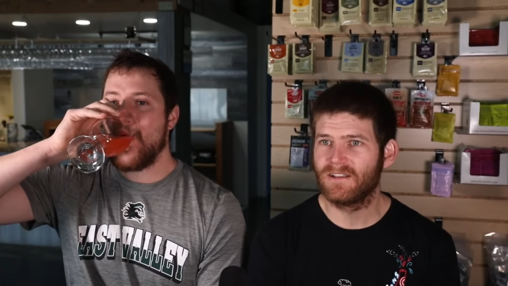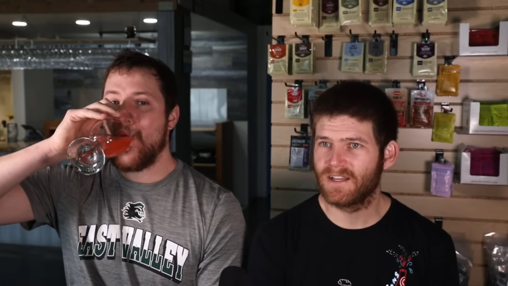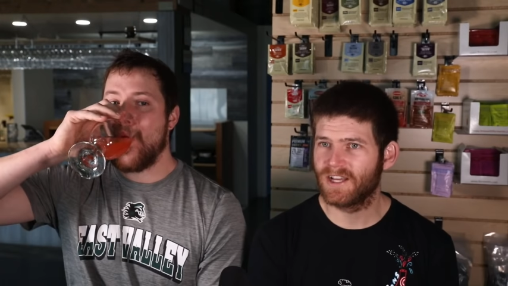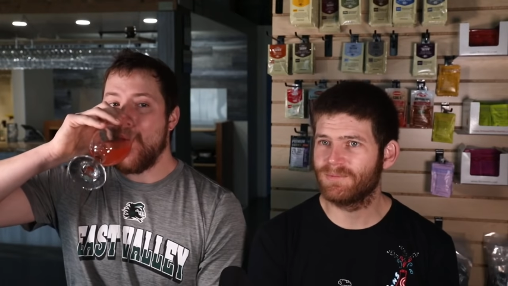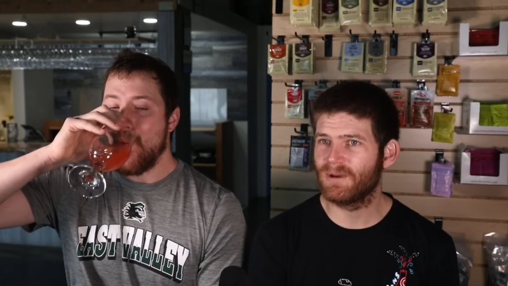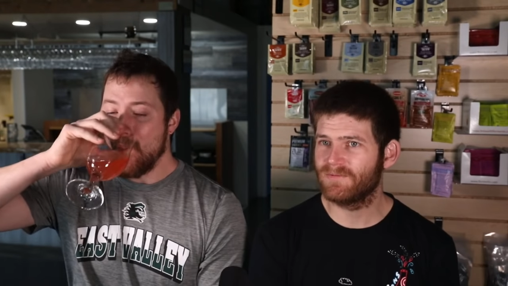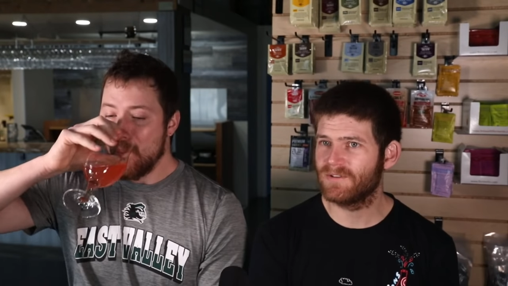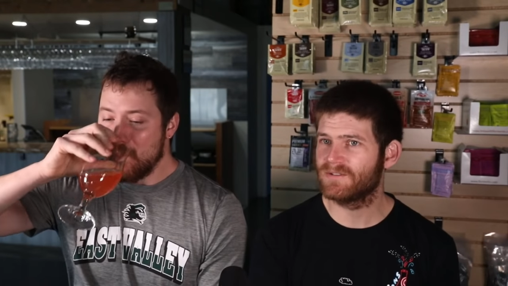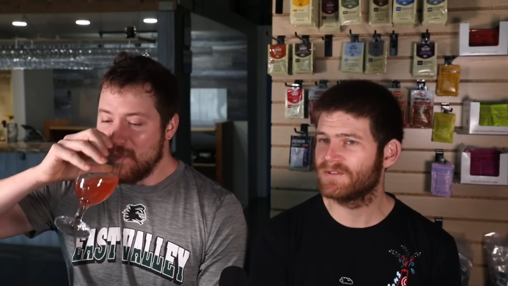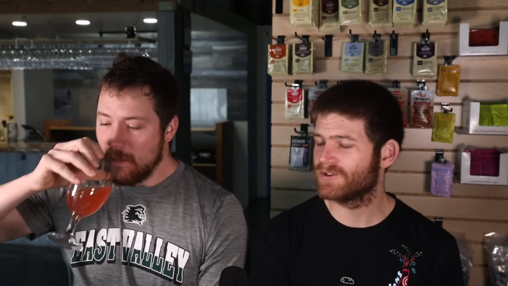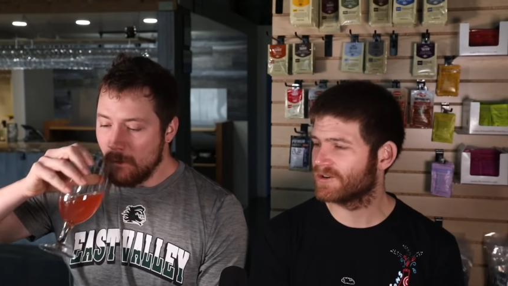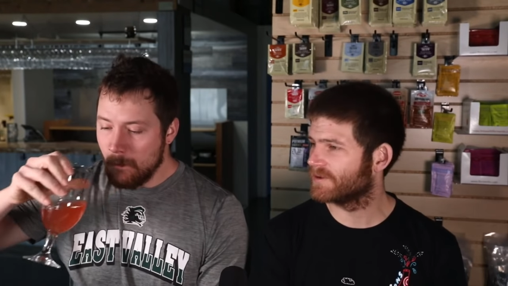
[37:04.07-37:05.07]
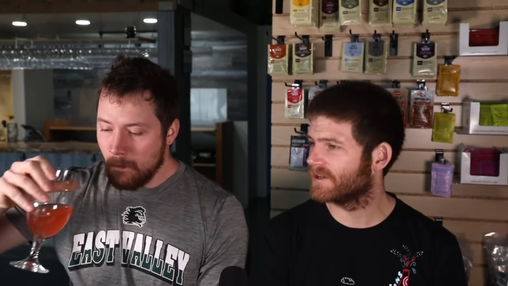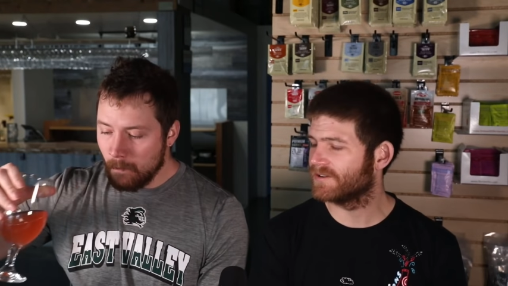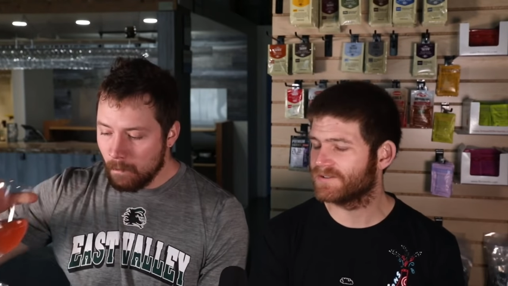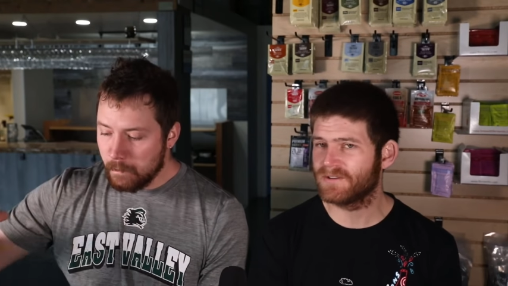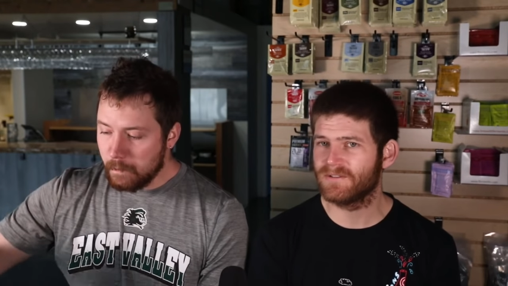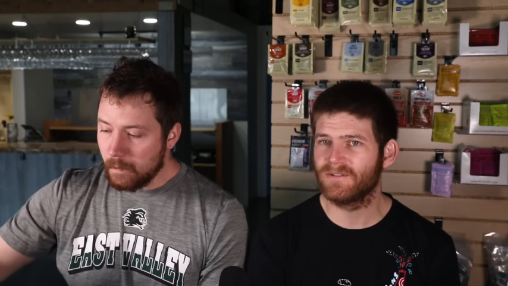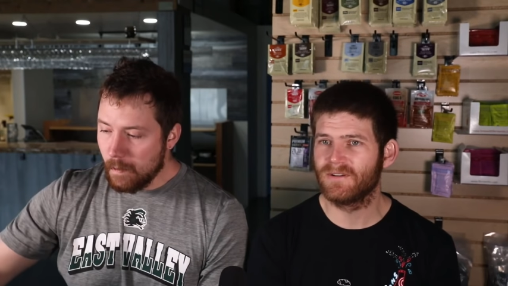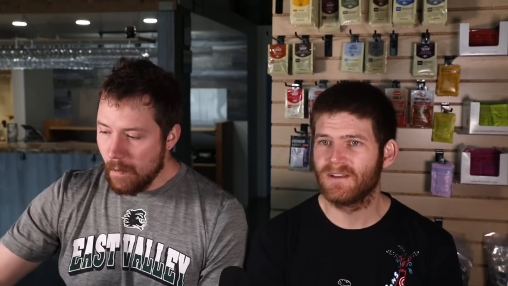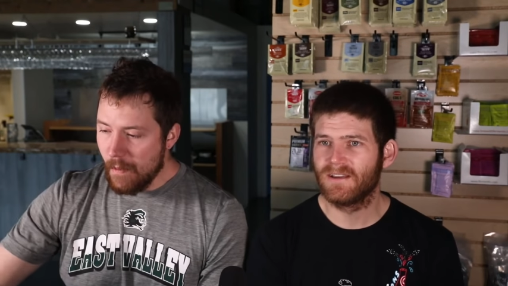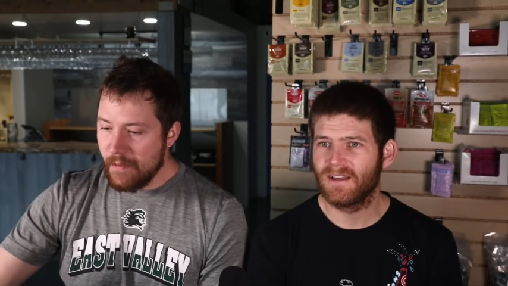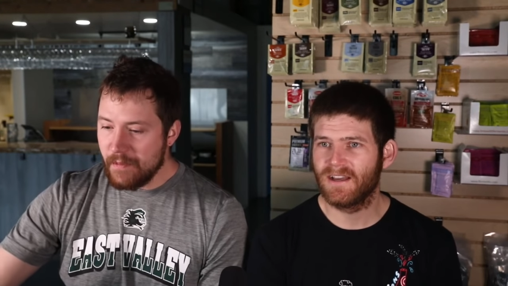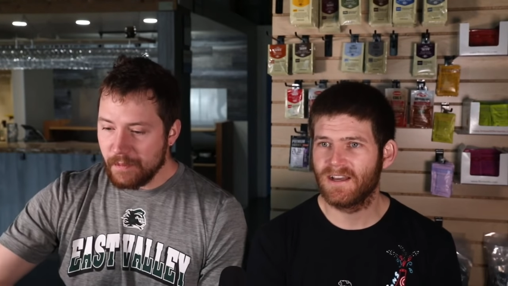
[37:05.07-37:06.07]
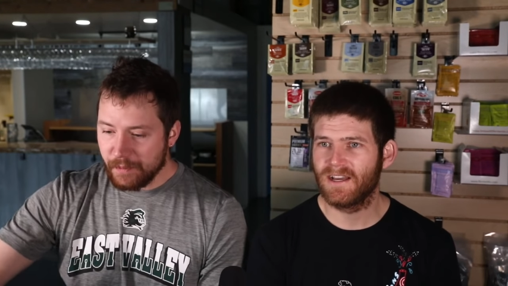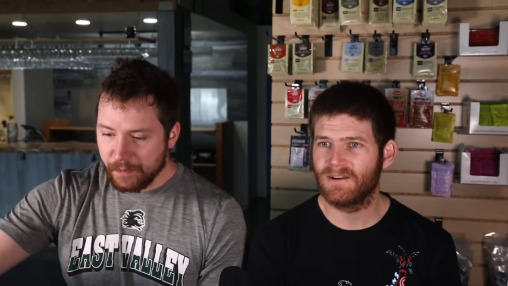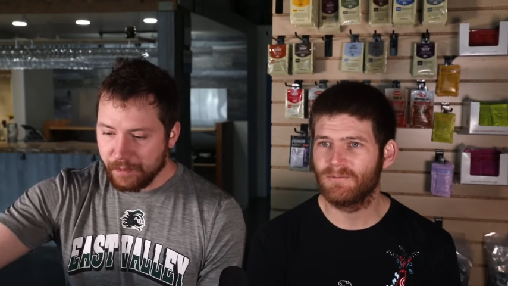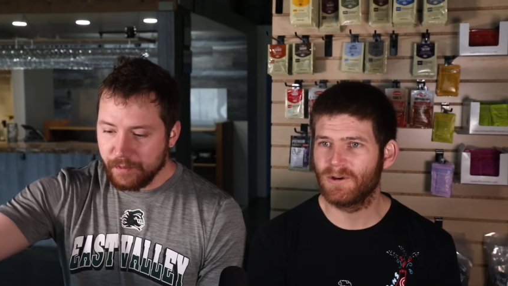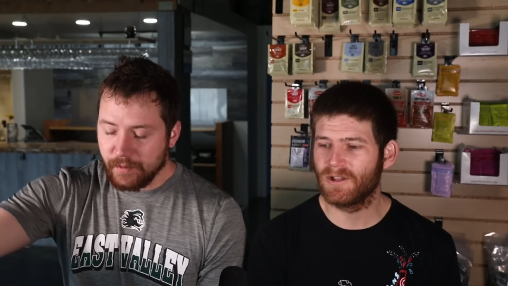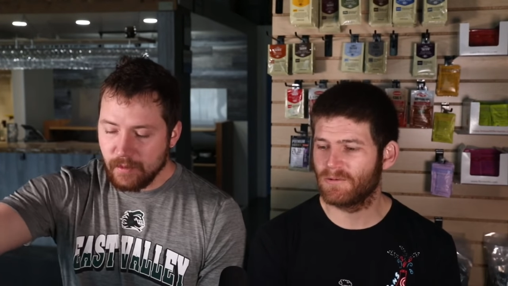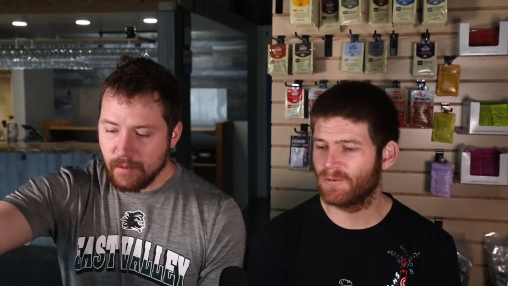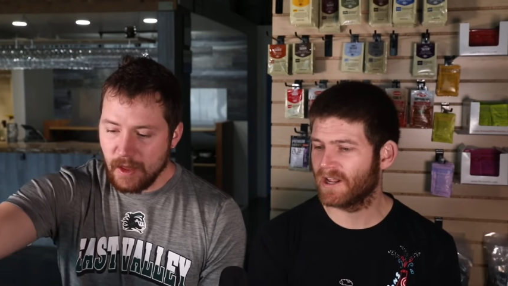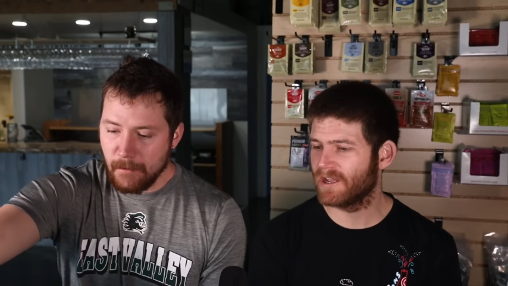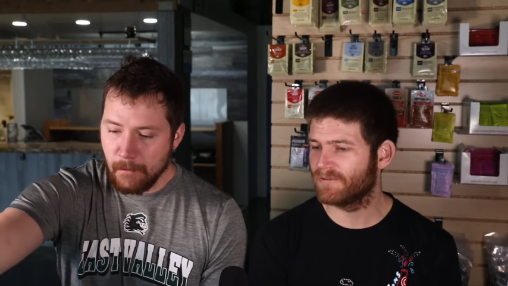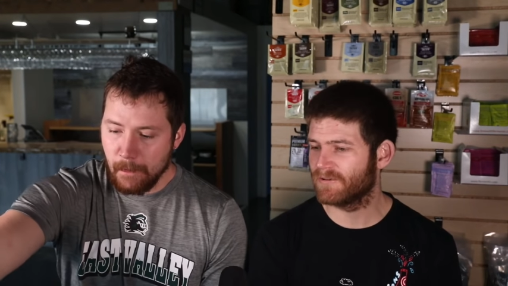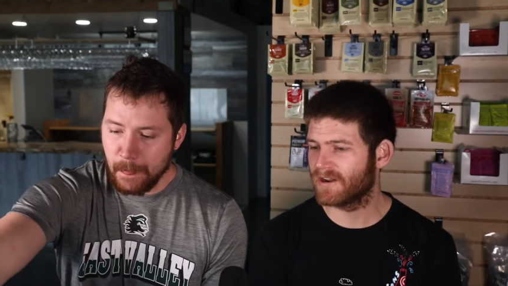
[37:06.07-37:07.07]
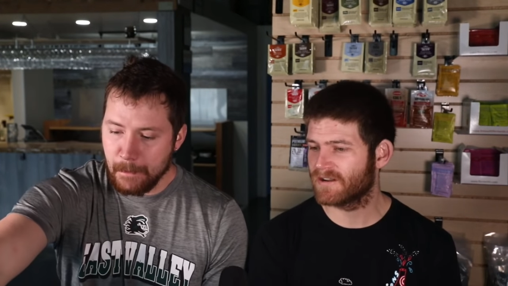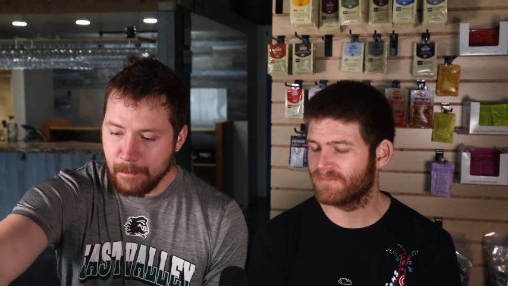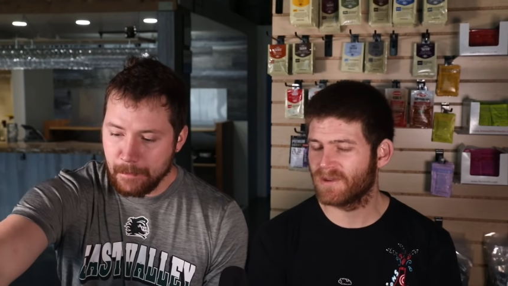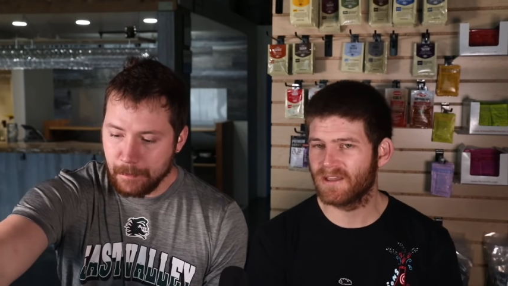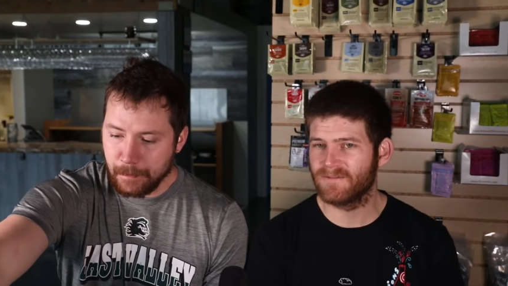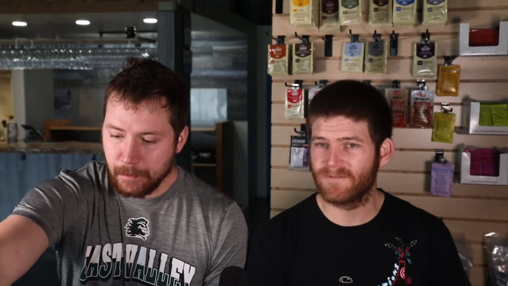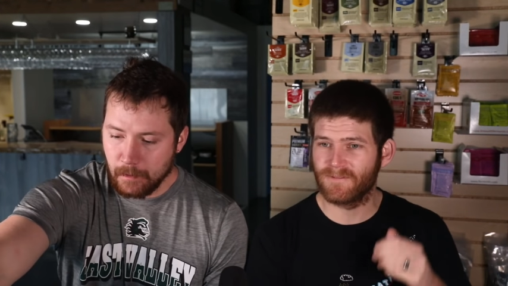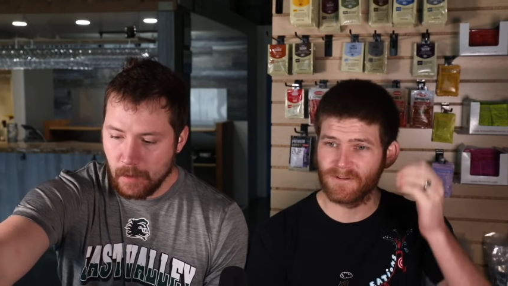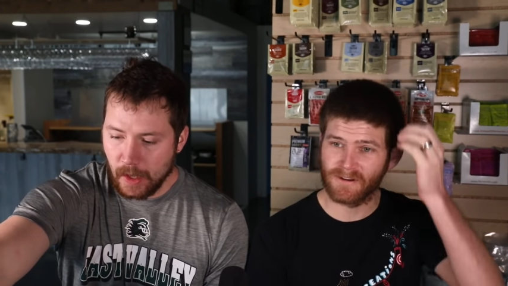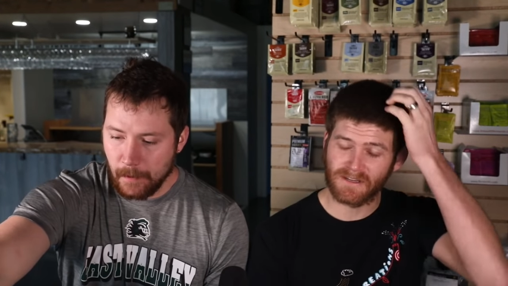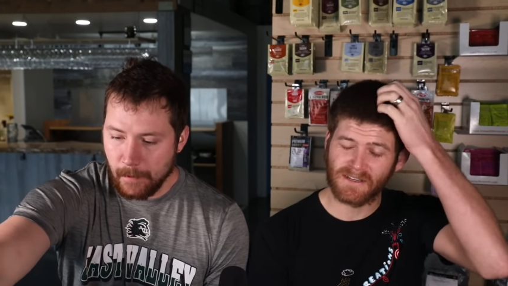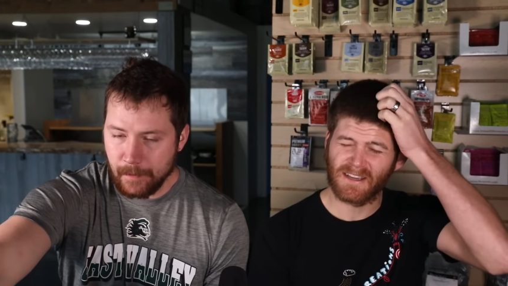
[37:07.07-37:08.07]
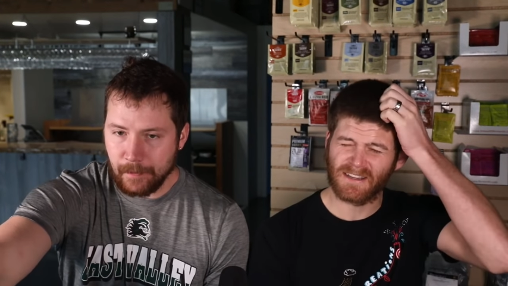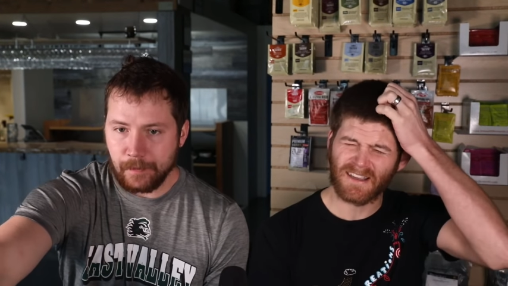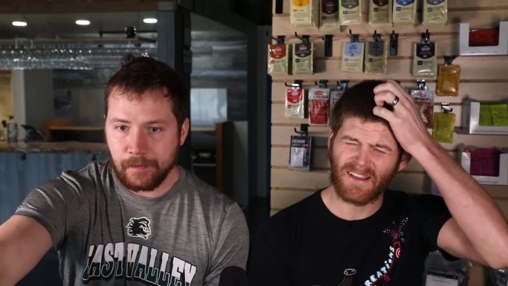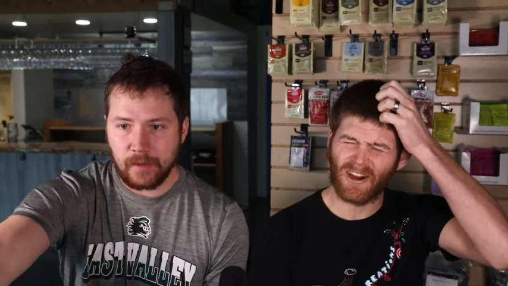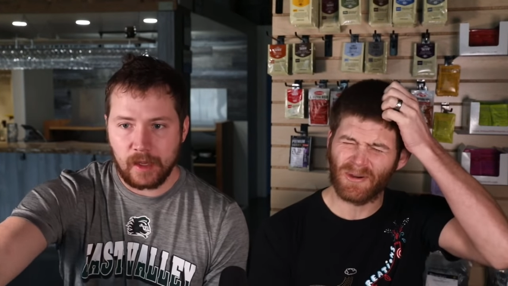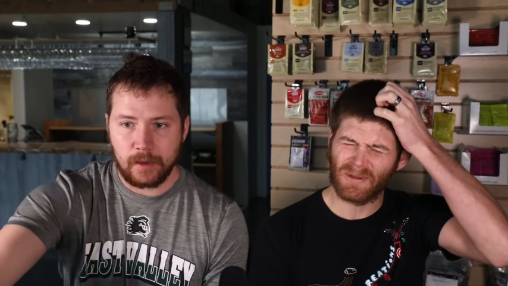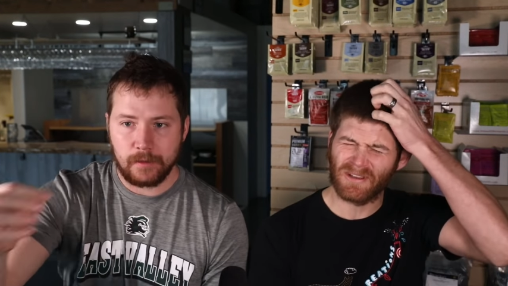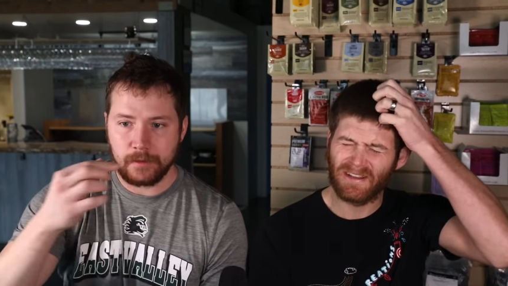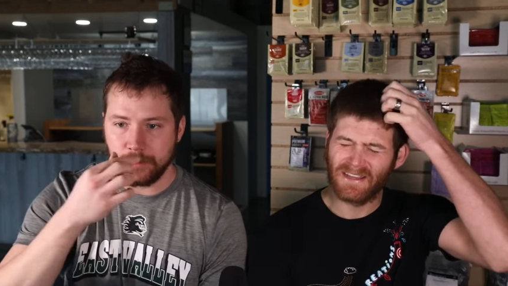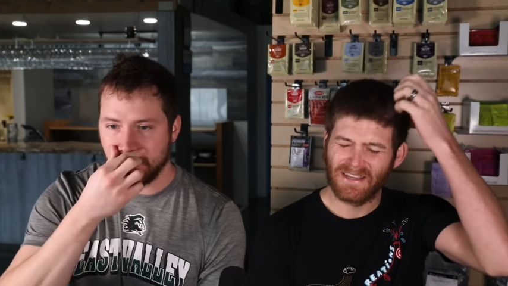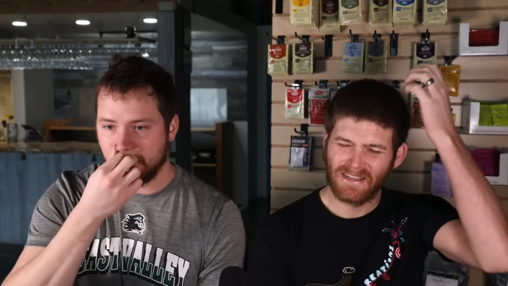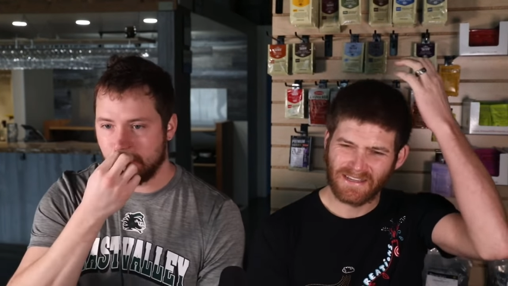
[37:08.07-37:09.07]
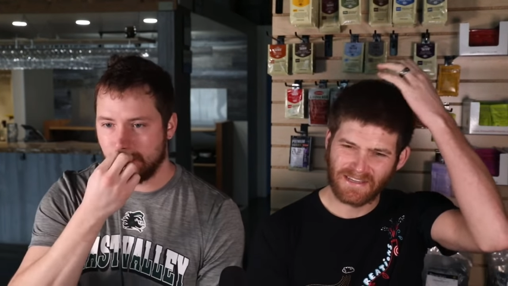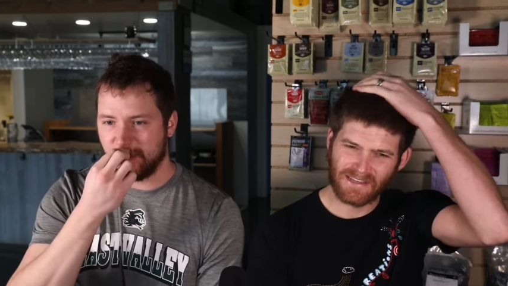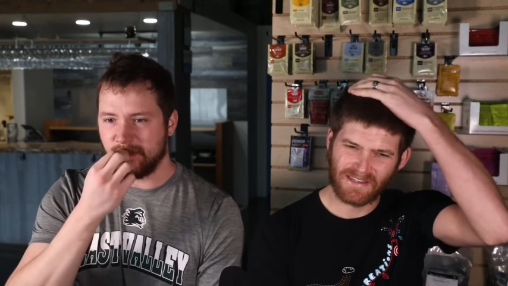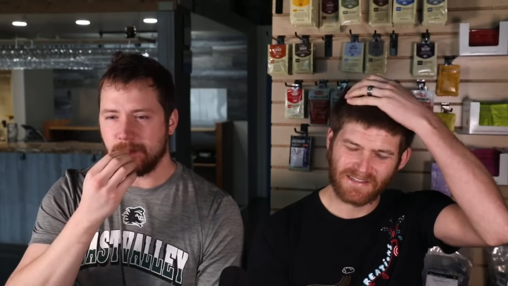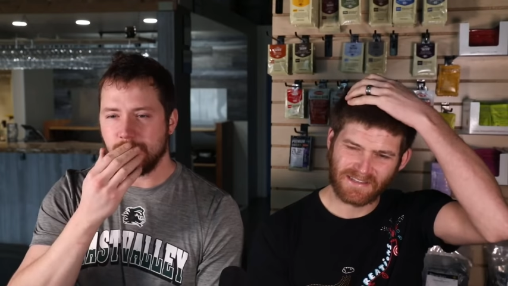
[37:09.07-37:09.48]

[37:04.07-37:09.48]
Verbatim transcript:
Speaker 1: um, I've used a German ale too. Uh, what, what I would recommend for a Kentucky Common is